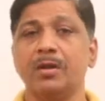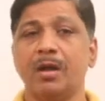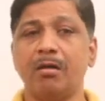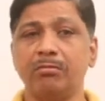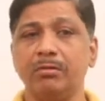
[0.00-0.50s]

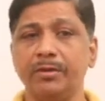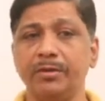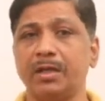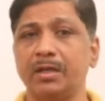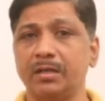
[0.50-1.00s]
How good you
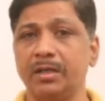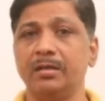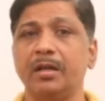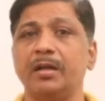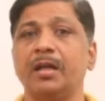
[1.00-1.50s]
are
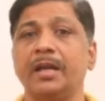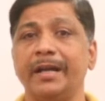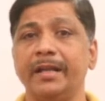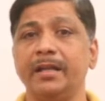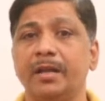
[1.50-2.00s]
in
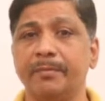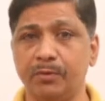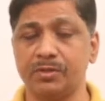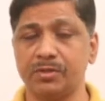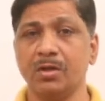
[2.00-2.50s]
reading
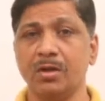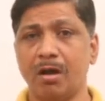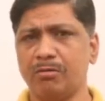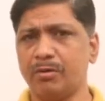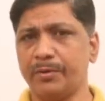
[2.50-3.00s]
reports,
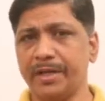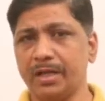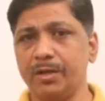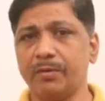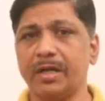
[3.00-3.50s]
how
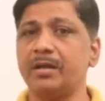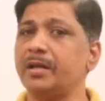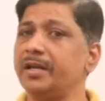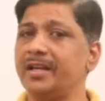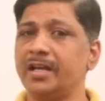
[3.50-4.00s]
quickly you can
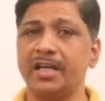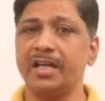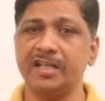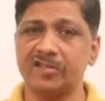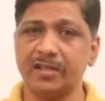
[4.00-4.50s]
read and
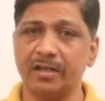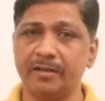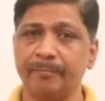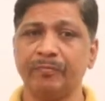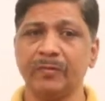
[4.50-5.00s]
understand,
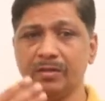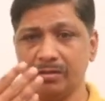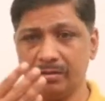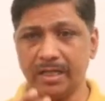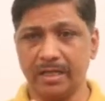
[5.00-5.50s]

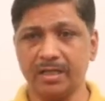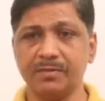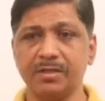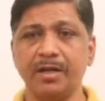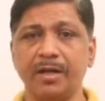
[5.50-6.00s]
that
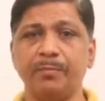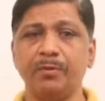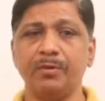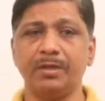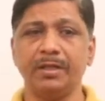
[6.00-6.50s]
comes in report